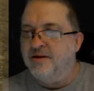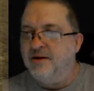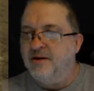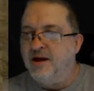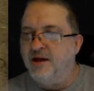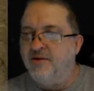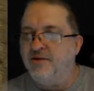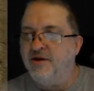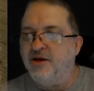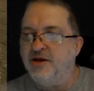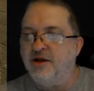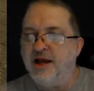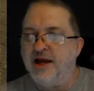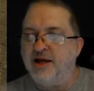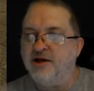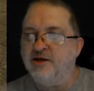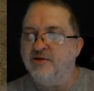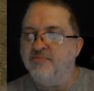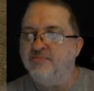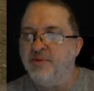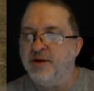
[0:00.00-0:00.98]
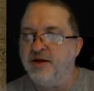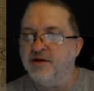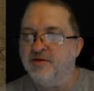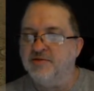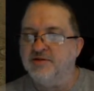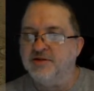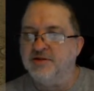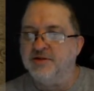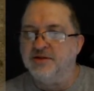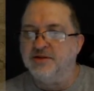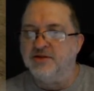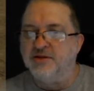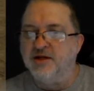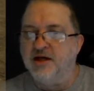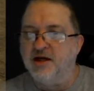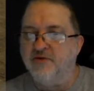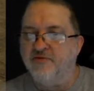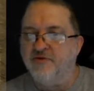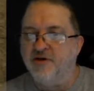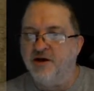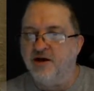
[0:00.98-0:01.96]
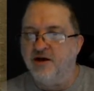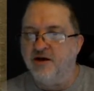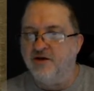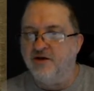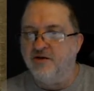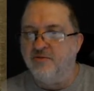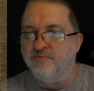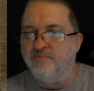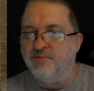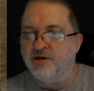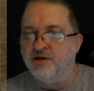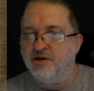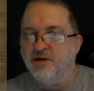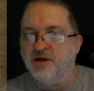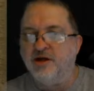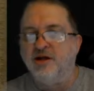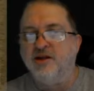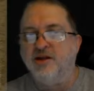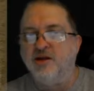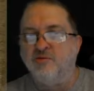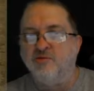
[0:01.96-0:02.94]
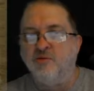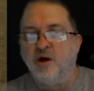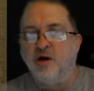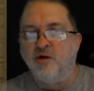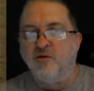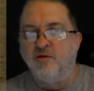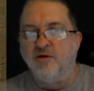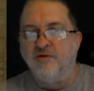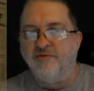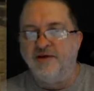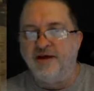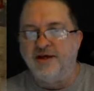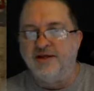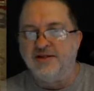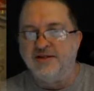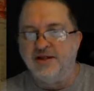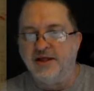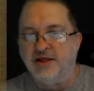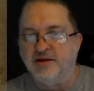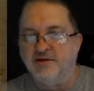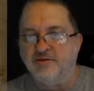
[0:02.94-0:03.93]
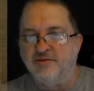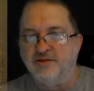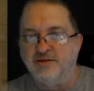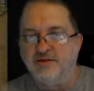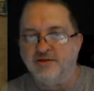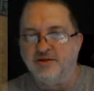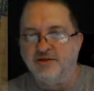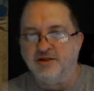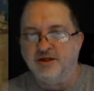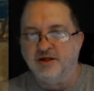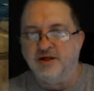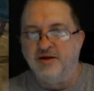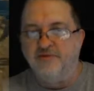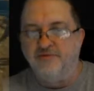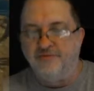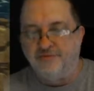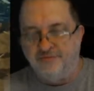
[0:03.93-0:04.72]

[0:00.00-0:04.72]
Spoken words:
And then you had your buildings and stuff here, but look at the roll of these hills and stuff.